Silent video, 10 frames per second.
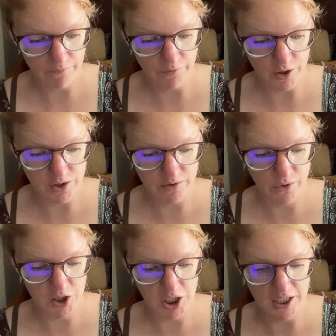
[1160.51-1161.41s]
first of
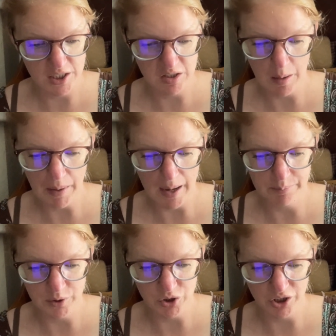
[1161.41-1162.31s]
which is
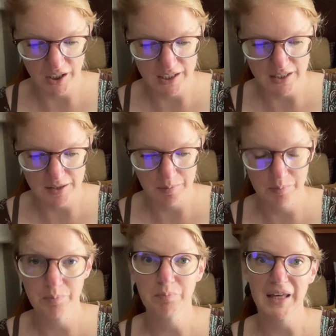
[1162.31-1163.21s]
Babushka's
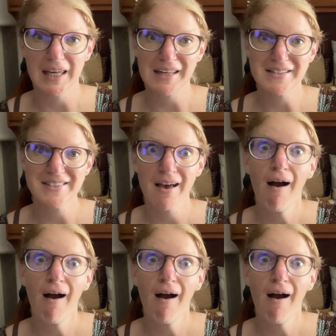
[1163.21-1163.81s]
Bees.